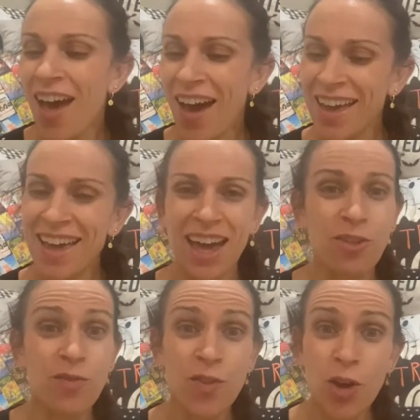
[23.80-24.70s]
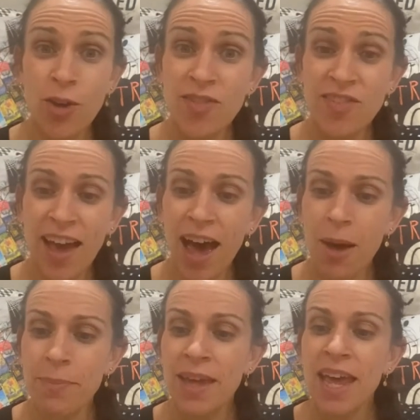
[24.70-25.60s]
Okay, first
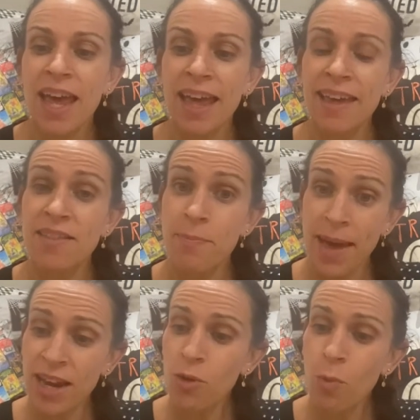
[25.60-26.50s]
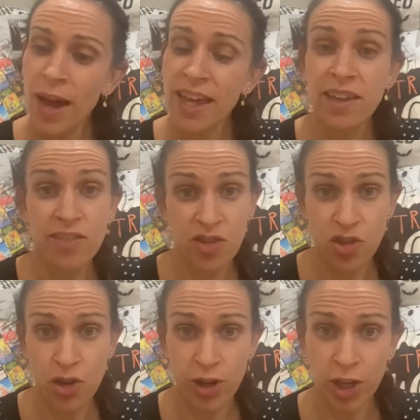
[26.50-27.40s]
up is Manor Waker
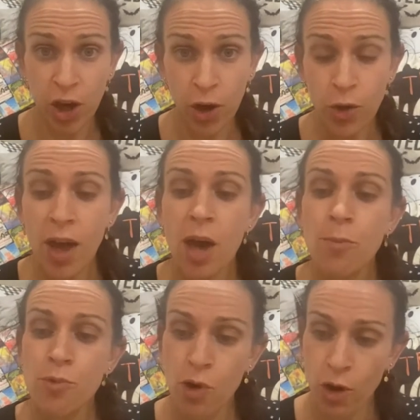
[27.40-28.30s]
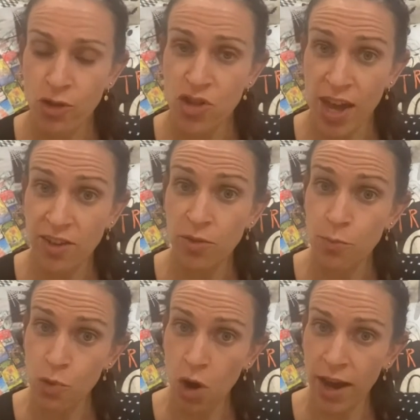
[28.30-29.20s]
Studio Project
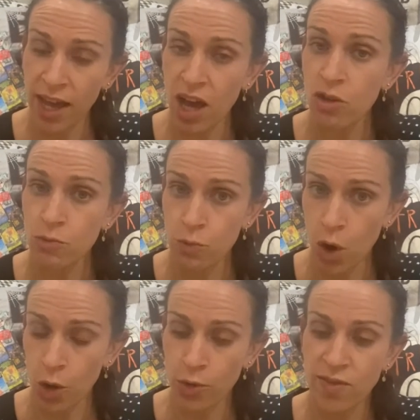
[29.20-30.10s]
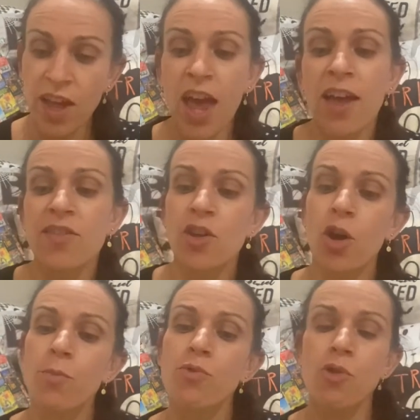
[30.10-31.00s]
Briar Rose.
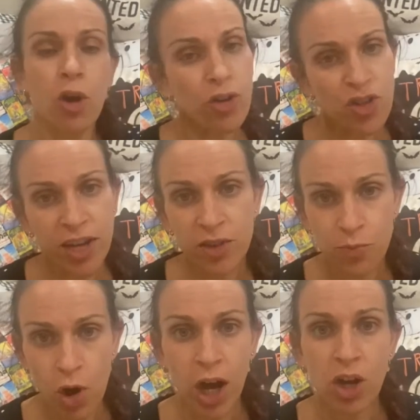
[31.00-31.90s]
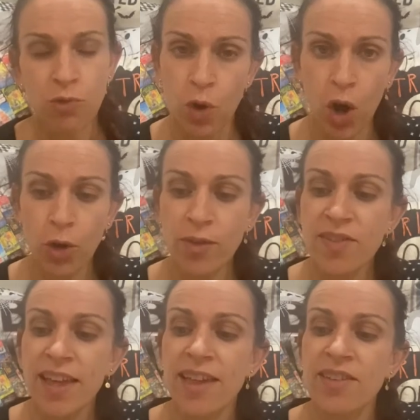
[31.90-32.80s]
So Project Briar
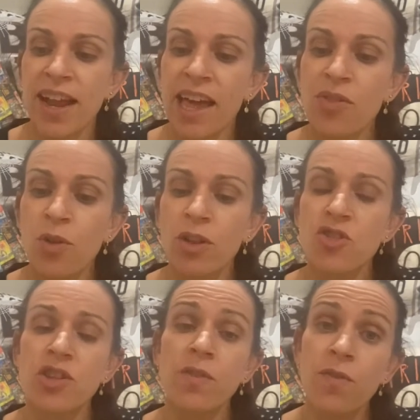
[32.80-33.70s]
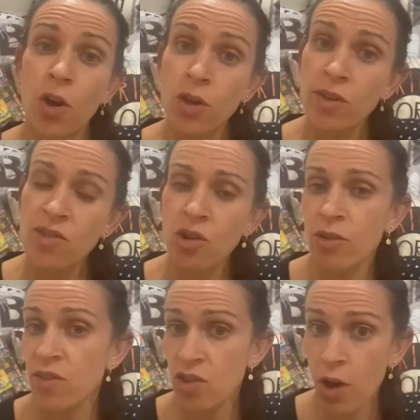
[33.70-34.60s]
Rose is an anthology focused
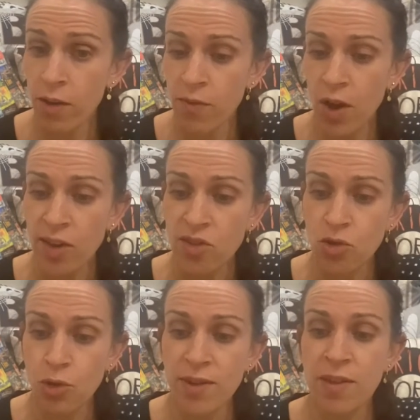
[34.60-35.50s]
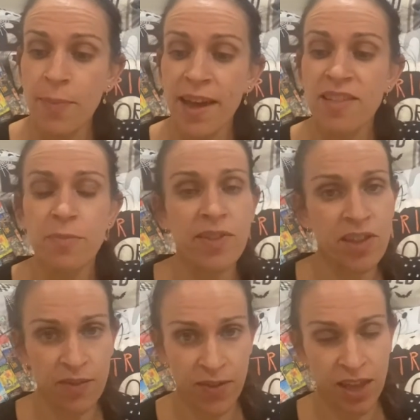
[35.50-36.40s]
on sci-fi stories about
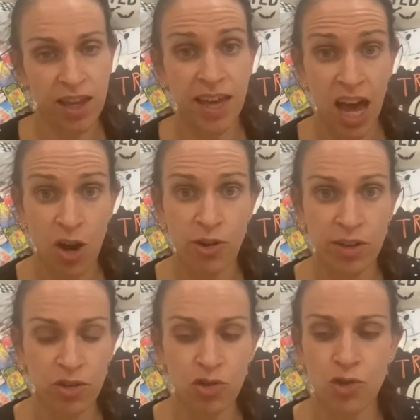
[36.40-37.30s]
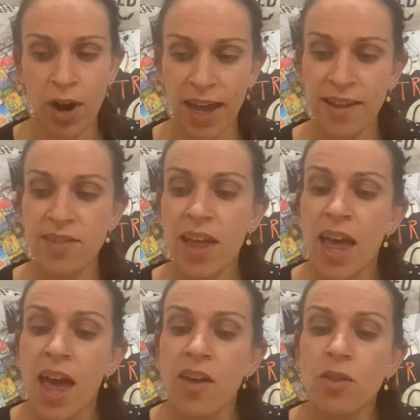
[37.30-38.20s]
specific character traits.
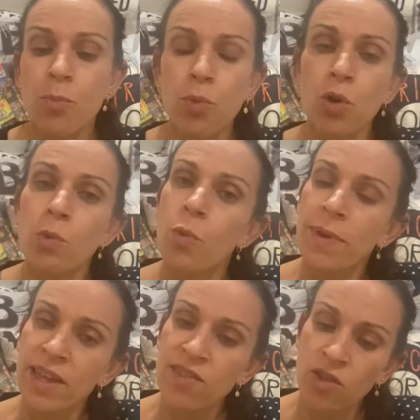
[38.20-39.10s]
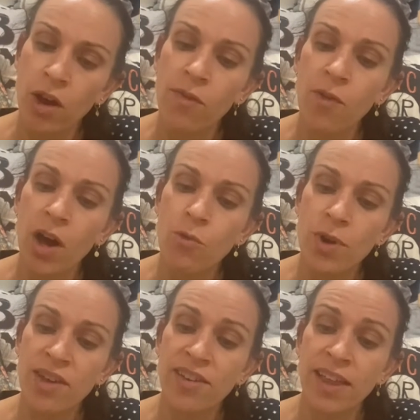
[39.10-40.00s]
The book will be a sci-fi
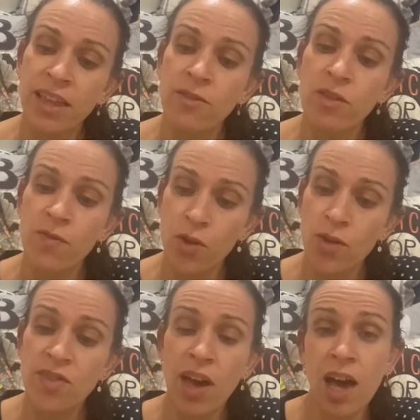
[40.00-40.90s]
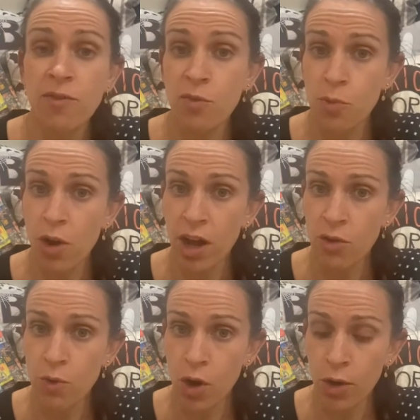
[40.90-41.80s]
retelling of the first half of
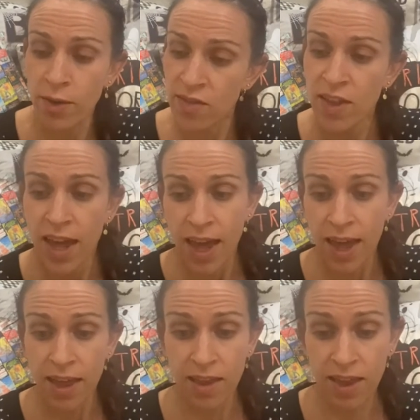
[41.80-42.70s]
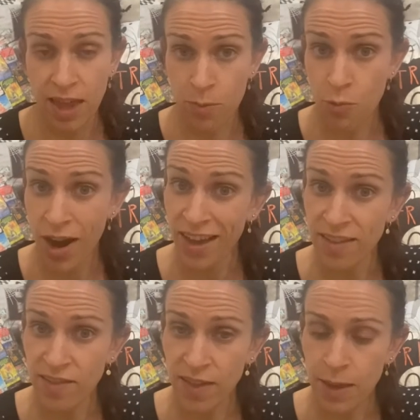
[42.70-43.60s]
Briar Rose, in
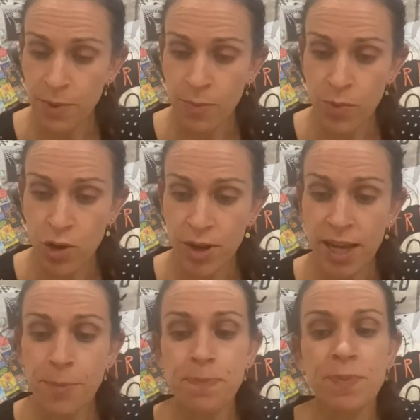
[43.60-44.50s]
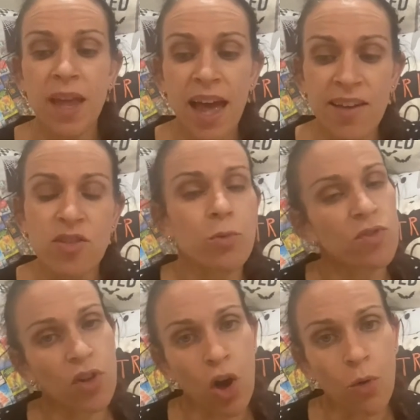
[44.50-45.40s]
brackets Sleeping Beauty, as it
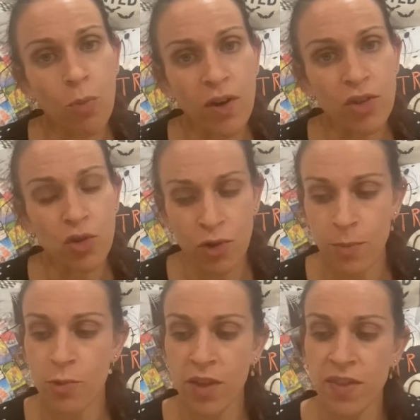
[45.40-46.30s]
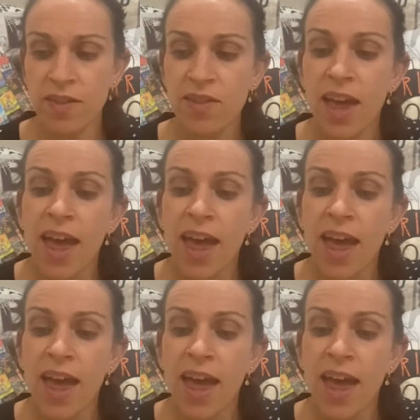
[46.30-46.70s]
was told by the Grimm brothers.